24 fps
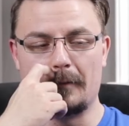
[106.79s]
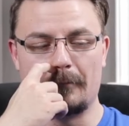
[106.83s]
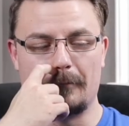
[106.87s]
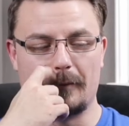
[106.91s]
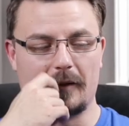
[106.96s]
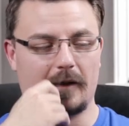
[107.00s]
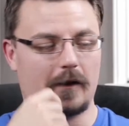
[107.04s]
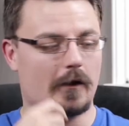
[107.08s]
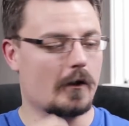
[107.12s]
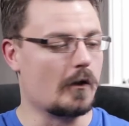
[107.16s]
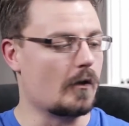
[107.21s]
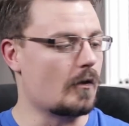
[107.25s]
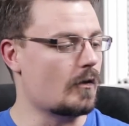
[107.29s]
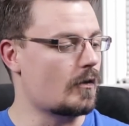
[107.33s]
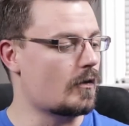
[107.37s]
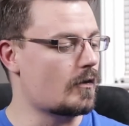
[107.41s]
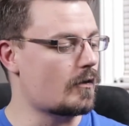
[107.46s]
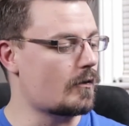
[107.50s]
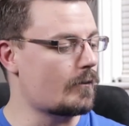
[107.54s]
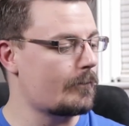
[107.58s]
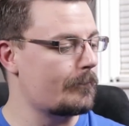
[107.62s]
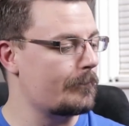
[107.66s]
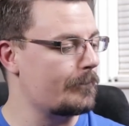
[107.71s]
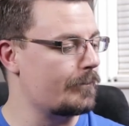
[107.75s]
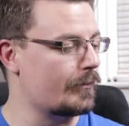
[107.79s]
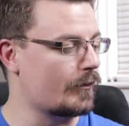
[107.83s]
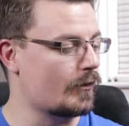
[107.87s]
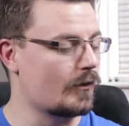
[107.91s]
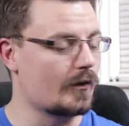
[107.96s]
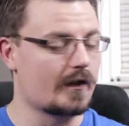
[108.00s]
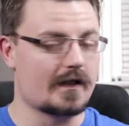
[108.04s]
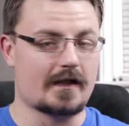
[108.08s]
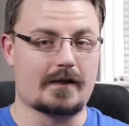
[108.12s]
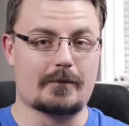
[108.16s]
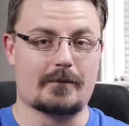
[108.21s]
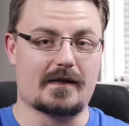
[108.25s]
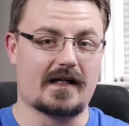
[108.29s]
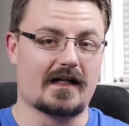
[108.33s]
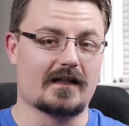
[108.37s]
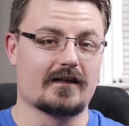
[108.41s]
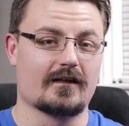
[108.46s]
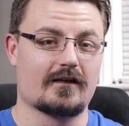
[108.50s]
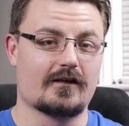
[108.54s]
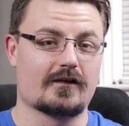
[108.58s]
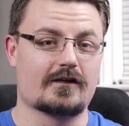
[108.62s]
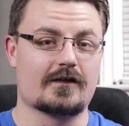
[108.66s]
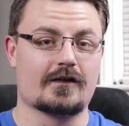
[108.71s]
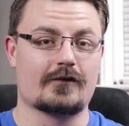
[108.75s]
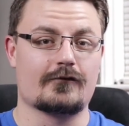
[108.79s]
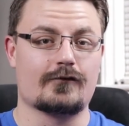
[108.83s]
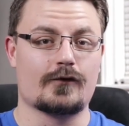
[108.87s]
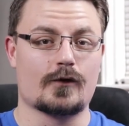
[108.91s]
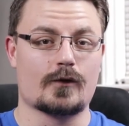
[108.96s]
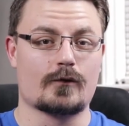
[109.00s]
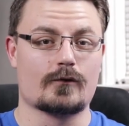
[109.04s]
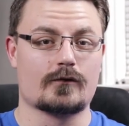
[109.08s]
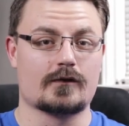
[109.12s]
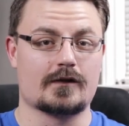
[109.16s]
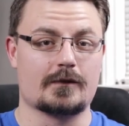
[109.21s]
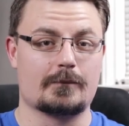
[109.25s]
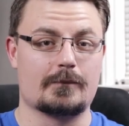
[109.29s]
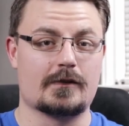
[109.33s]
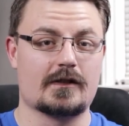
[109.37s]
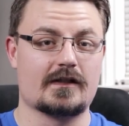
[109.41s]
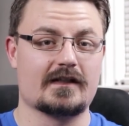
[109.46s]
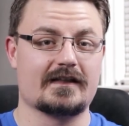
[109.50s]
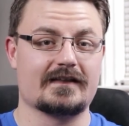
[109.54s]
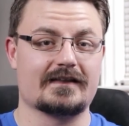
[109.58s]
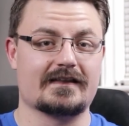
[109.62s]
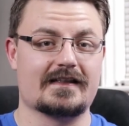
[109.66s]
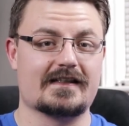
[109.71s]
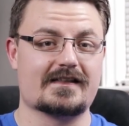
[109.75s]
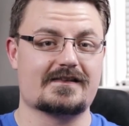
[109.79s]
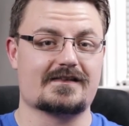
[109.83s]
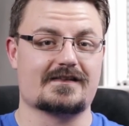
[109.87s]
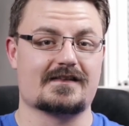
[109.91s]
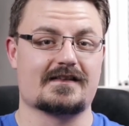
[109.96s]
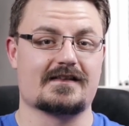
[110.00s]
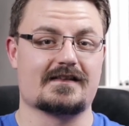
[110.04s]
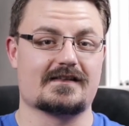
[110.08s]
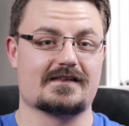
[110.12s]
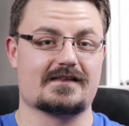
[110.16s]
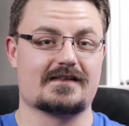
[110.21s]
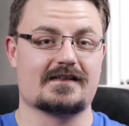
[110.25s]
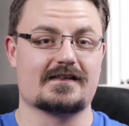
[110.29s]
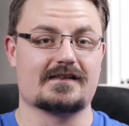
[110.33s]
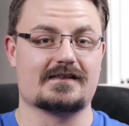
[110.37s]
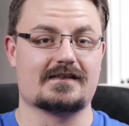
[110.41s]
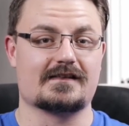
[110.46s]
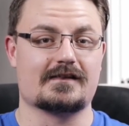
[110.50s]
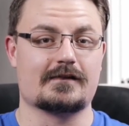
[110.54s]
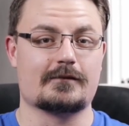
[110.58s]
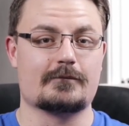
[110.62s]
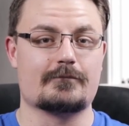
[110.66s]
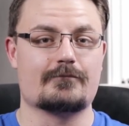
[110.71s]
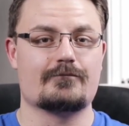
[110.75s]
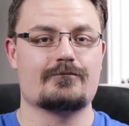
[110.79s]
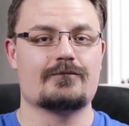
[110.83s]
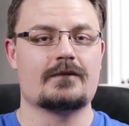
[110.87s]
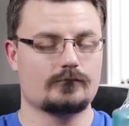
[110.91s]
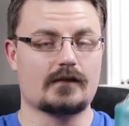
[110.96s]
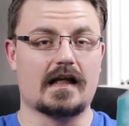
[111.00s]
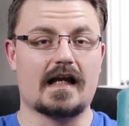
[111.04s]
but oh boy am I looking forward to putting this in the system.